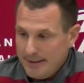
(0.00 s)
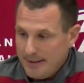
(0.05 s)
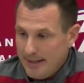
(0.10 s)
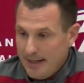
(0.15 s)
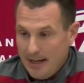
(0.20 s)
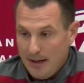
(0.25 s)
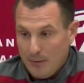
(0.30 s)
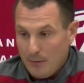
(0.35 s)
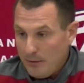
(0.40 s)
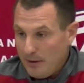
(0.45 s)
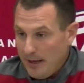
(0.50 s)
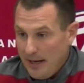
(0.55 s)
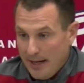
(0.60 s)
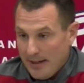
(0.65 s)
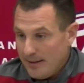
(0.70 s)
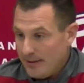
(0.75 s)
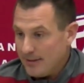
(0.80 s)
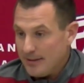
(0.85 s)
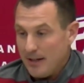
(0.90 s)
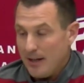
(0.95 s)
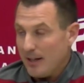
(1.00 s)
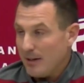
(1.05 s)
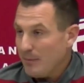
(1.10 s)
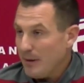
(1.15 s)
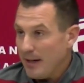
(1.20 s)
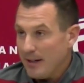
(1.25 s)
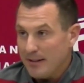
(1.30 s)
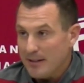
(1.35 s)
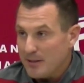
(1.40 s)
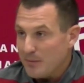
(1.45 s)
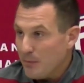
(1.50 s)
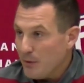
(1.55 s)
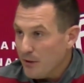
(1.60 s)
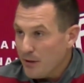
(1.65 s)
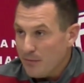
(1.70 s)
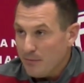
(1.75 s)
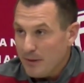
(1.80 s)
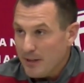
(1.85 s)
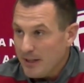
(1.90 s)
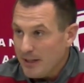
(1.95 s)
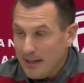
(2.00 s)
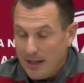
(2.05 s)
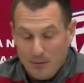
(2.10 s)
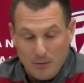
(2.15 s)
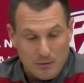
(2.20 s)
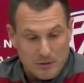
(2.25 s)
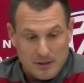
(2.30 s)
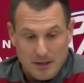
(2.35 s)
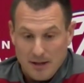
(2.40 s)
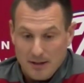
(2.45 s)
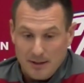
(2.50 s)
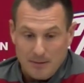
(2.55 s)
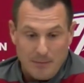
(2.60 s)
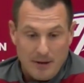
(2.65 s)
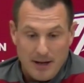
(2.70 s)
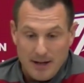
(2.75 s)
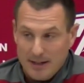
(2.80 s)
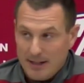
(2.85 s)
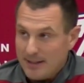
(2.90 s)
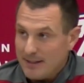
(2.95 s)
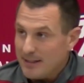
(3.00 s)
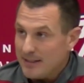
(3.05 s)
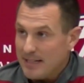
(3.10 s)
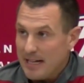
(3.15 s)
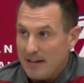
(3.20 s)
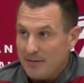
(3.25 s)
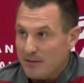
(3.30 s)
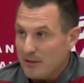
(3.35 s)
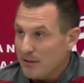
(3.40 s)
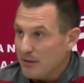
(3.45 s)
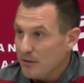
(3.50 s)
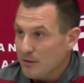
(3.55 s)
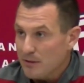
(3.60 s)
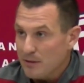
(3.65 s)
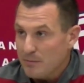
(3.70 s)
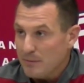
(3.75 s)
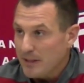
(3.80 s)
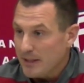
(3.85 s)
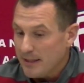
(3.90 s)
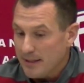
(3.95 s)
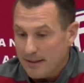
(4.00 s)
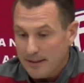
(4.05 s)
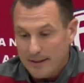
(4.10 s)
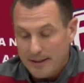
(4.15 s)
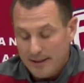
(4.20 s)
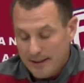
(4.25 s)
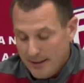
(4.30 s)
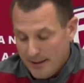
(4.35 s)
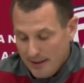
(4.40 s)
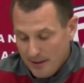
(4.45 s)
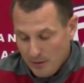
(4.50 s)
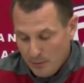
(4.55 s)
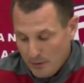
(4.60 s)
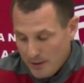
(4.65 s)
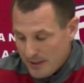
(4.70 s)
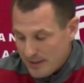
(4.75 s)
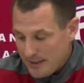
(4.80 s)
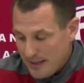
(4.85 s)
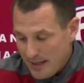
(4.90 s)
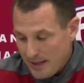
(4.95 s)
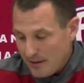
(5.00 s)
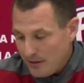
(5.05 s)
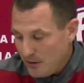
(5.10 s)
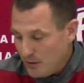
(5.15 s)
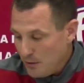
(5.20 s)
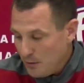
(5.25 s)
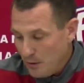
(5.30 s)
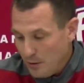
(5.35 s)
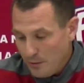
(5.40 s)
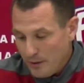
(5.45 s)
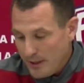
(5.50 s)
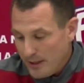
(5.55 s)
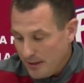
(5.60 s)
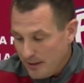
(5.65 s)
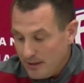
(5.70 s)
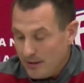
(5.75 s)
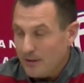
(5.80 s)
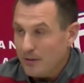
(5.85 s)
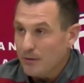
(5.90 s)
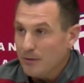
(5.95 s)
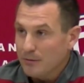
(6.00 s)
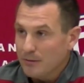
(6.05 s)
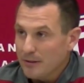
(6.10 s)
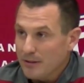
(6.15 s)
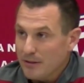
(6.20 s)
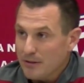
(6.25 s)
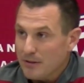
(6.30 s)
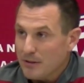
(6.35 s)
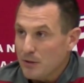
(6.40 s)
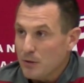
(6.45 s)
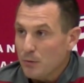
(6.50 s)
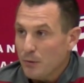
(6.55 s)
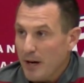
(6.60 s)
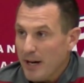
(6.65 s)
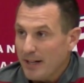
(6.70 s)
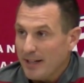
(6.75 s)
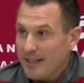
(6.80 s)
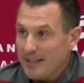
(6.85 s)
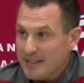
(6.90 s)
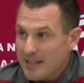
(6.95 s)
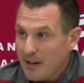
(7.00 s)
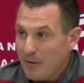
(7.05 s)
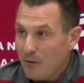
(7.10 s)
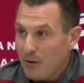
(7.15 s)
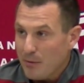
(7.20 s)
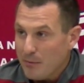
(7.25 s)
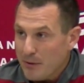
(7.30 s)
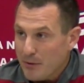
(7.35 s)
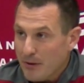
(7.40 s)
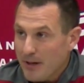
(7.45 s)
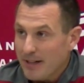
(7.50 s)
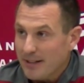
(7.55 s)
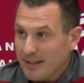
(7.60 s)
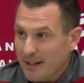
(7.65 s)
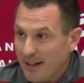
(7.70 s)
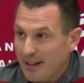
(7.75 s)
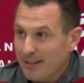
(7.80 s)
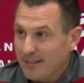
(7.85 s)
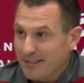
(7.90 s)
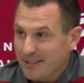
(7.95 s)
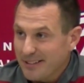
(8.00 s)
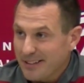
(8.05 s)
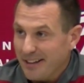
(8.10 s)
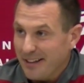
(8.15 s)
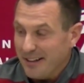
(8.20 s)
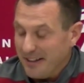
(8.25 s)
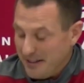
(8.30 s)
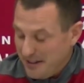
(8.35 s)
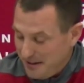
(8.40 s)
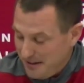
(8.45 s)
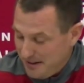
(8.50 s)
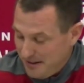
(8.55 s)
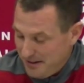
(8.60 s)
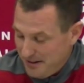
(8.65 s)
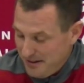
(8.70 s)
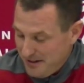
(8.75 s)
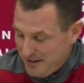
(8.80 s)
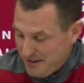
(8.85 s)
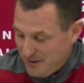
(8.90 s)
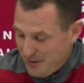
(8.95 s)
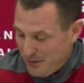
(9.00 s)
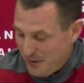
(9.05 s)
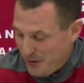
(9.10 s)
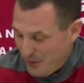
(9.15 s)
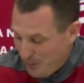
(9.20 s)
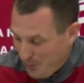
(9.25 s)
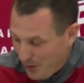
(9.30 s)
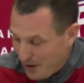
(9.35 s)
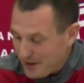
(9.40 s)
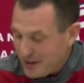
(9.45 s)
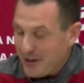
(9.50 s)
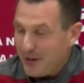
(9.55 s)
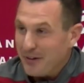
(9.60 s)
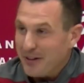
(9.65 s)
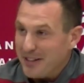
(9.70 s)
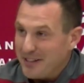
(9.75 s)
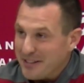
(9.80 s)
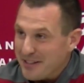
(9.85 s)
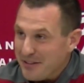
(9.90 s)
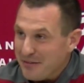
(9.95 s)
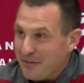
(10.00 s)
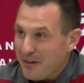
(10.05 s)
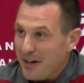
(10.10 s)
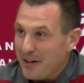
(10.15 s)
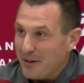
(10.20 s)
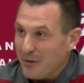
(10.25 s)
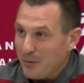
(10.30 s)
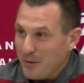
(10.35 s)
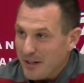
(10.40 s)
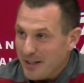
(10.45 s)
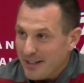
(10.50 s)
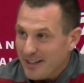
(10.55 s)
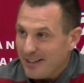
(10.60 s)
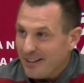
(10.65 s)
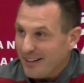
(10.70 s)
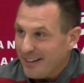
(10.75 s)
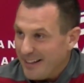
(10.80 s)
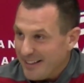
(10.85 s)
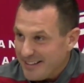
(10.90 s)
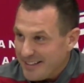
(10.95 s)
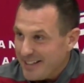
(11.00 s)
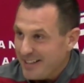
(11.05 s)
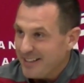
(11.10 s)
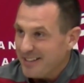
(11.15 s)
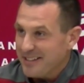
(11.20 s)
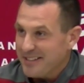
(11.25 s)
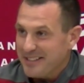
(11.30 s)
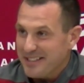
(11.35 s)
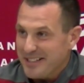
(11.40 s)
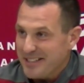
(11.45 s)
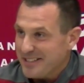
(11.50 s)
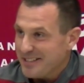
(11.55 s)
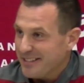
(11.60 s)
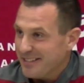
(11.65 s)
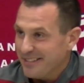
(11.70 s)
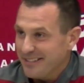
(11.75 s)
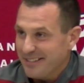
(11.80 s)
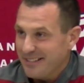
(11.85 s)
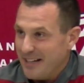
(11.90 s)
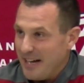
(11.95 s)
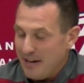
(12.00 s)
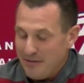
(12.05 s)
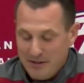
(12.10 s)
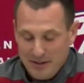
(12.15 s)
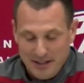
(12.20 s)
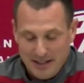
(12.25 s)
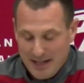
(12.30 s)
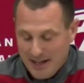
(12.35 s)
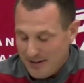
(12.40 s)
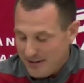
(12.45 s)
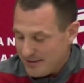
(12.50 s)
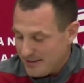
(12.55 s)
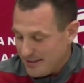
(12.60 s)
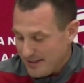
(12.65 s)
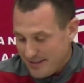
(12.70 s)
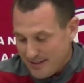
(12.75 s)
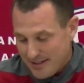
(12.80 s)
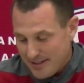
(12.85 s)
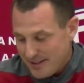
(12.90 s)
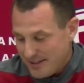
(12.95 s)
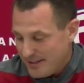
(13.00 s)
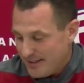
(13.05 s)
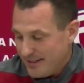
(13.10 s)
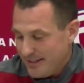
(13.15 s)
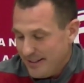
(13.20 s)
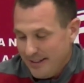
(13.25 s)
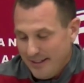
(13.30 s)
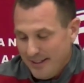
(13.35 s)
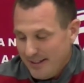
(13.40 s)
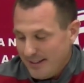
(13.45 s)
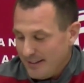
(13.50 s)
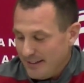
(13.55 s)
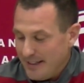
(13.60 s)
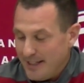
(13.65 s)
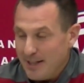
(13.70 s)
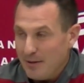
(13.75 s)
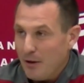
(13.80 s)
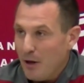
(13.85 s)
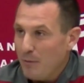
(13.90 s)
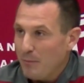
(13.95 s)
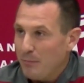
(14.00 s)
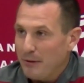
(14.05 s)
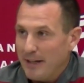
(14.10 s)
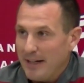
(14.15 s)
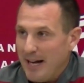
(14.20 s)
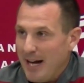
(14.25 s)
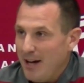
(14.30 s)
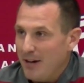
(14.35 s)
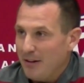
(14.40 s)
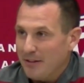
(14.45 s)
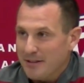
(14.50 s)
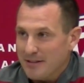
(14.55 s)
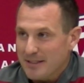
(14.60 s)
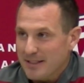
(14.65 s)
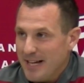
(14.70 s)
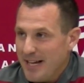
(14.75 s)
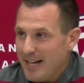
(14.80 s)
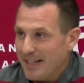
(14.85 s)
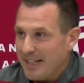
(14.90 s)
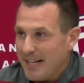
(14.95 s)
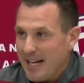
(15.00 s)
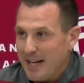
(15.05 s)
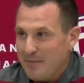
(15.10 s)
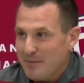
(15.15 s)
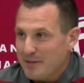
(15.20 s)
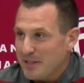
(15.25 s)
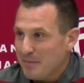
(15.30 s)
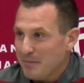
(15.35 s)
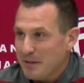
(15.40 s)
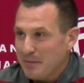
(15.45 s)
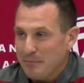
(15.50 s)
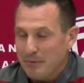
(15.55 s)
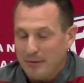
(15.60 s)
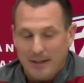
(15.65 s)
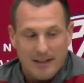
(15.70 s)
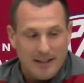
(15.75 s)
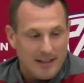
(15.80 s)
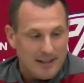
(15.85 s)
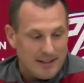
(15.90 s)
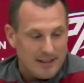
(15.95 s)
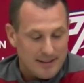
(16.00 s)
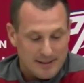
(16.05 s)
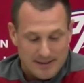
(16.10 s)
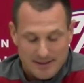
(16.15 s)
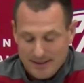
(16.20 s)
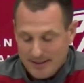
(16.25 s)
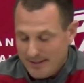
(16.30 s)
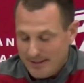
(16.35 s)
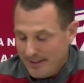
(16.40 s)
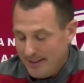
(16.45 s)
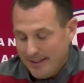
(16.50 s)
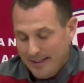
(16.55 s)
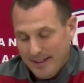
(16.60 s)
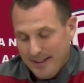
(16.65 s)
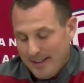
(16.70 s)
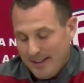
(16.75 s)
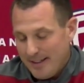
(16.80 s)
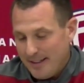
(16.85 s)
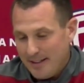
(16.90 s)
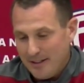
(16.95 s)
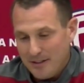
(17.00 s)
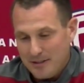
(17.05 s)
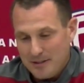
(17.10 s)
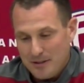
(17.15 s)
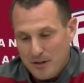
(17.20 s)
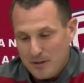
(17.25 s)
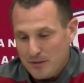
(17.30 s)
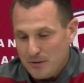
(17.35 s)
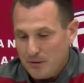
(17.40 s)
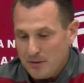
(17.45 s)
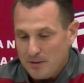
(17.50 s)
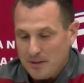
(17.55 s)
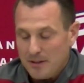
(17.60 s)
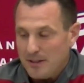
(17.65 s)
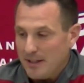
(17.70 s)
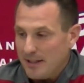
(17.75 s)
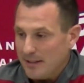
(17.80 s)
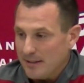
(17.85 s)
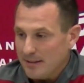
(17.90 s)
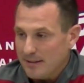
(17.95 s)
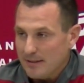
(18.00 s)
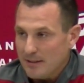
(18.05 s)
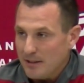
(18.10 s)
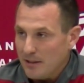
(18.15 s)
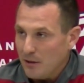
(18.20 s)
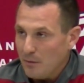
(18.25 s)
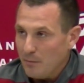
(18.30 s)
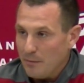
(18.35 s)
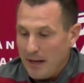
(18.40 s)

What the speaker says: I didn't talk about it this morning meeting. I won't talk about it at this afternoon's meeting. We just got to do what we need to do. There's two rankings that I want to be ranked at, okay? The one going into the final week and at the end of the season. Everything else is just let it all play out. There's a lot of games to be played. It's, you know, it's all sorts of things, you know.